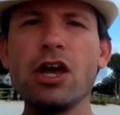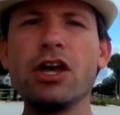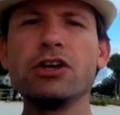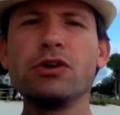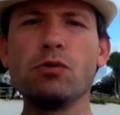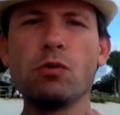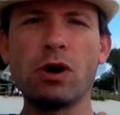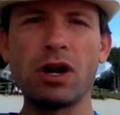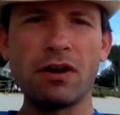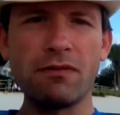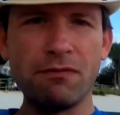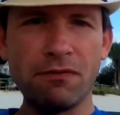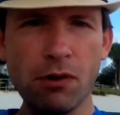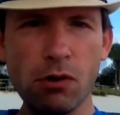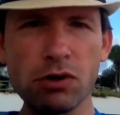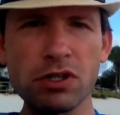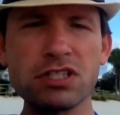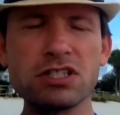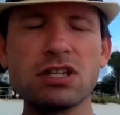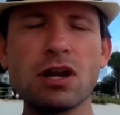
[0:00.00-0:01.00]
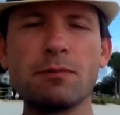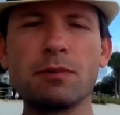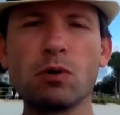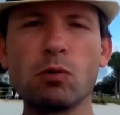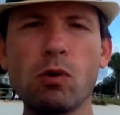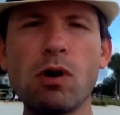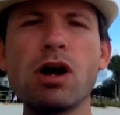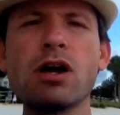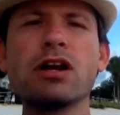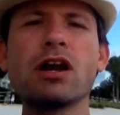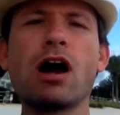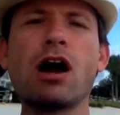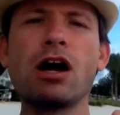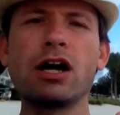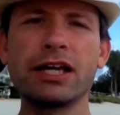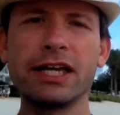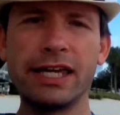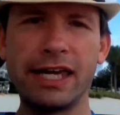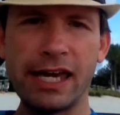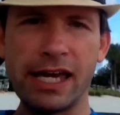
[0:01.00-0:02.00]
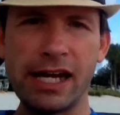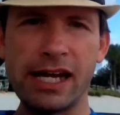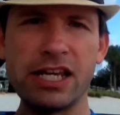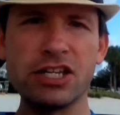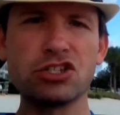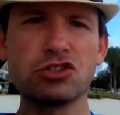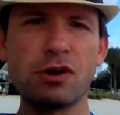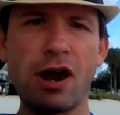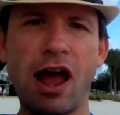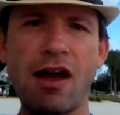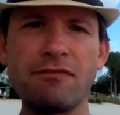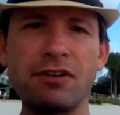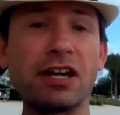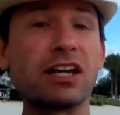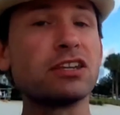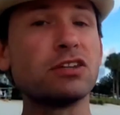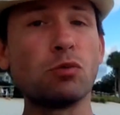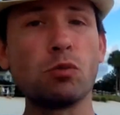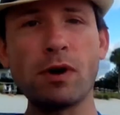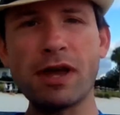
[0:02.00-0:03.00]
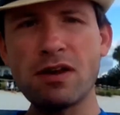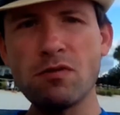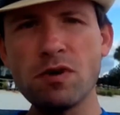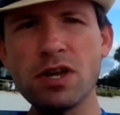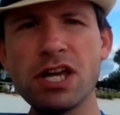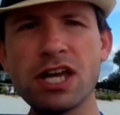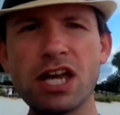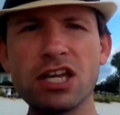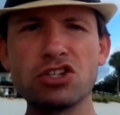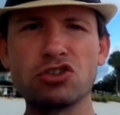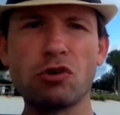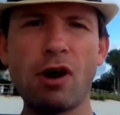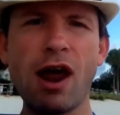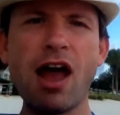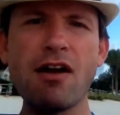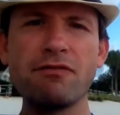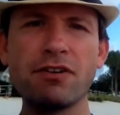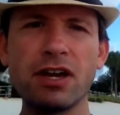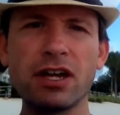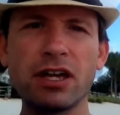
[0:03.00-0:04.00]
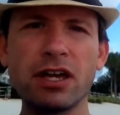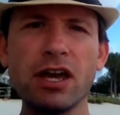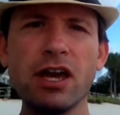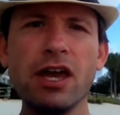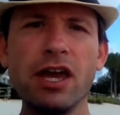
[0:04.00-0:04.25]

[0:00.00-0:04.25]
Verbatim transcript: You want to focus number one on getting traffic, and the way we get traffic